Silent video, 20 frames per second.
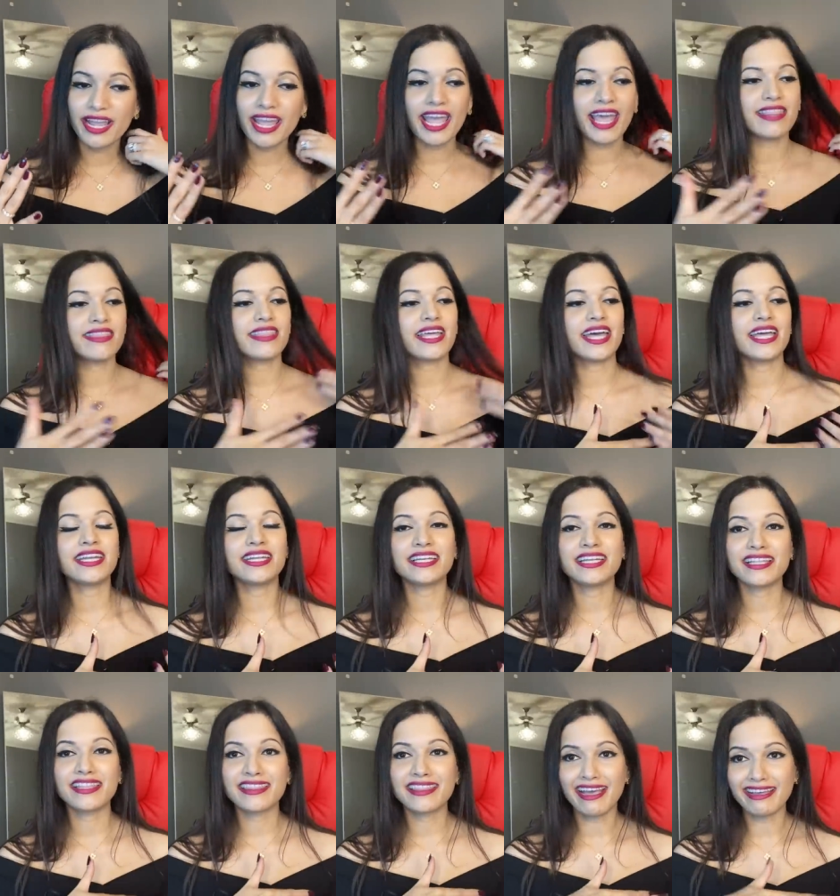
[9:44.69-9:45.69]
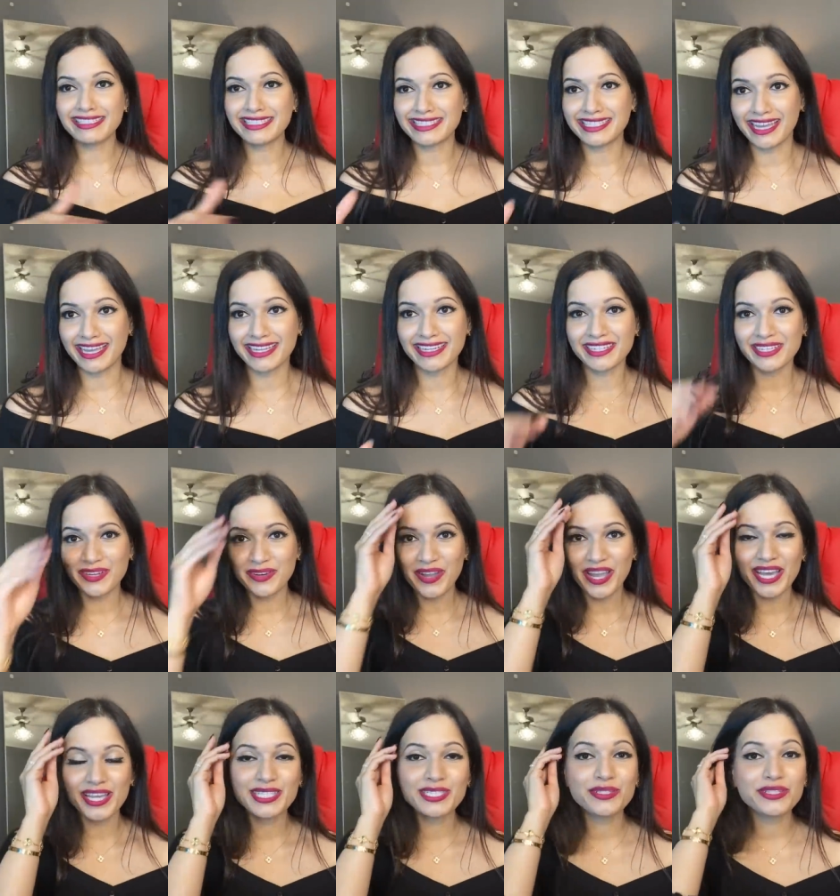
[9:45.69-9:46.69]
And then that's it,
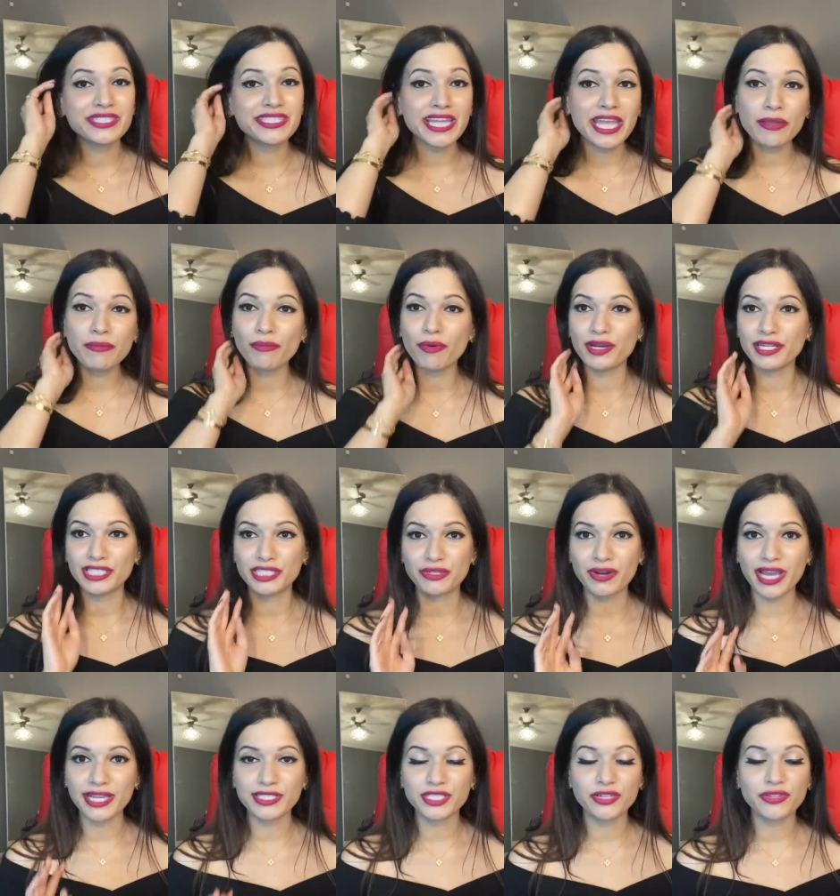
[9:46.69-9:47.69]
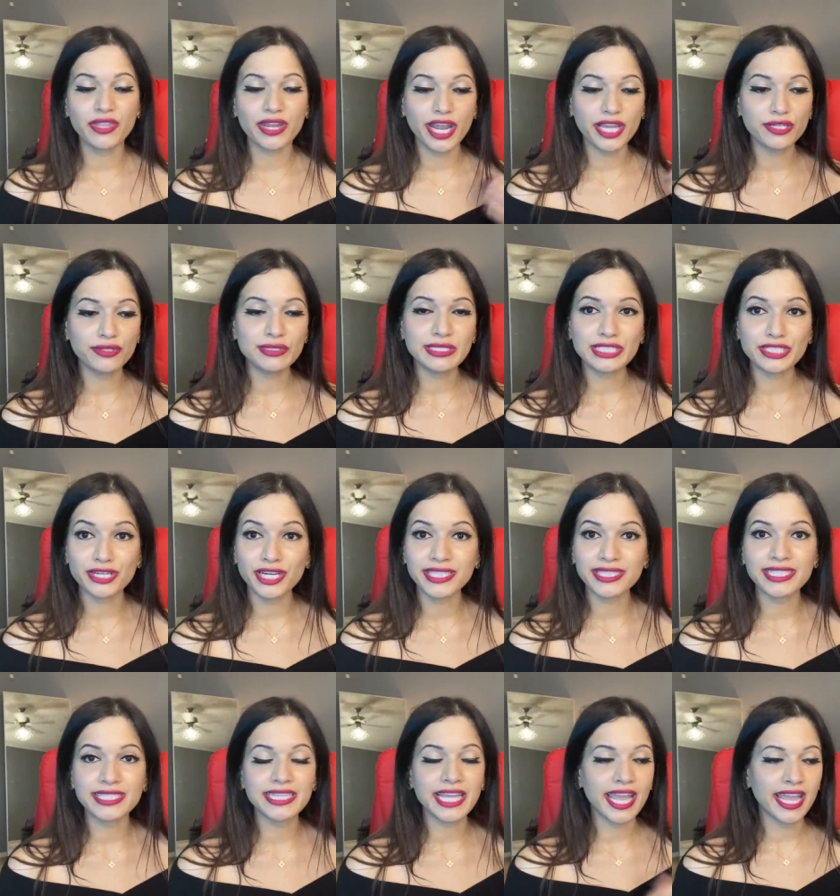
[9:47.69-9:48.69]
okay? So same moisturizer that I use during
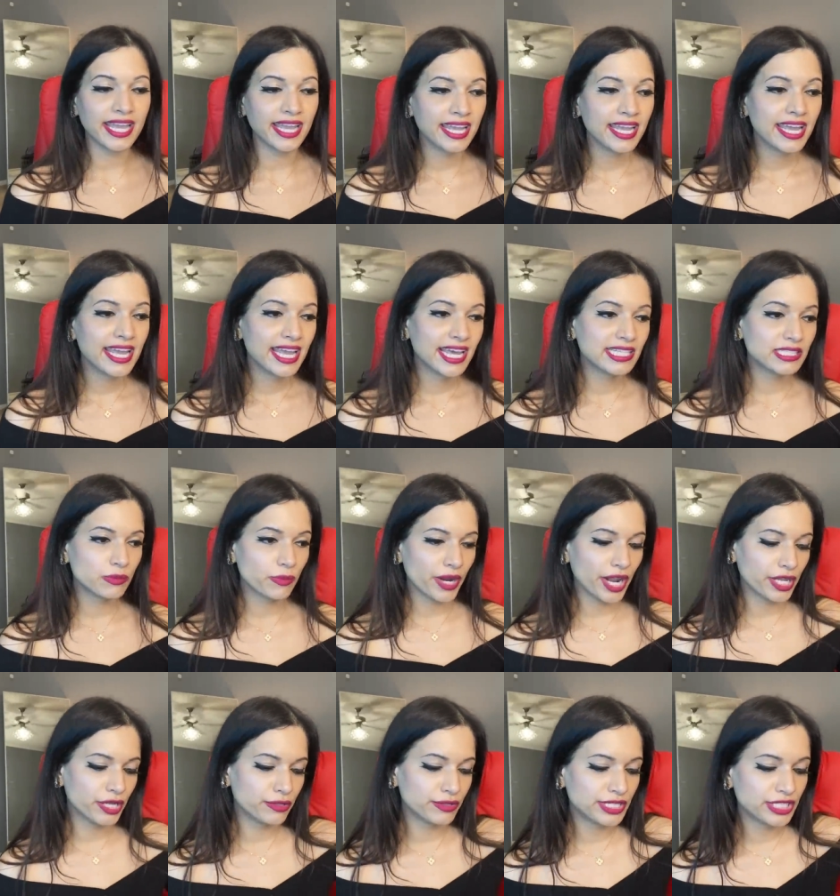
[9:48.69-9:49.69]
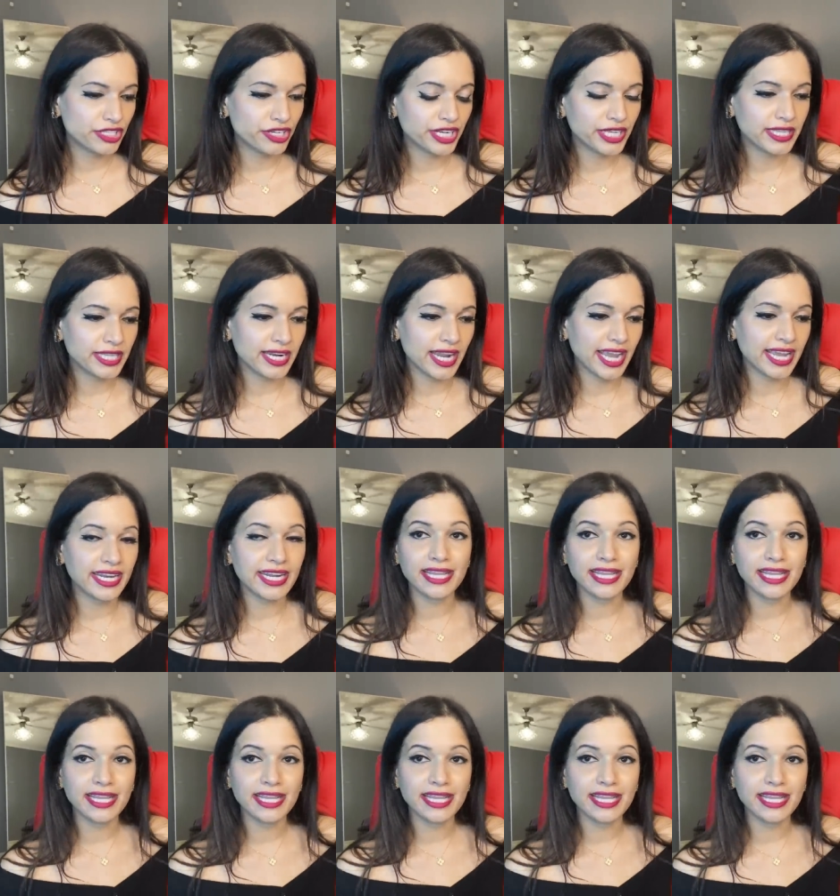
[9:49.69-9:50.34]
the day is what I use during the night.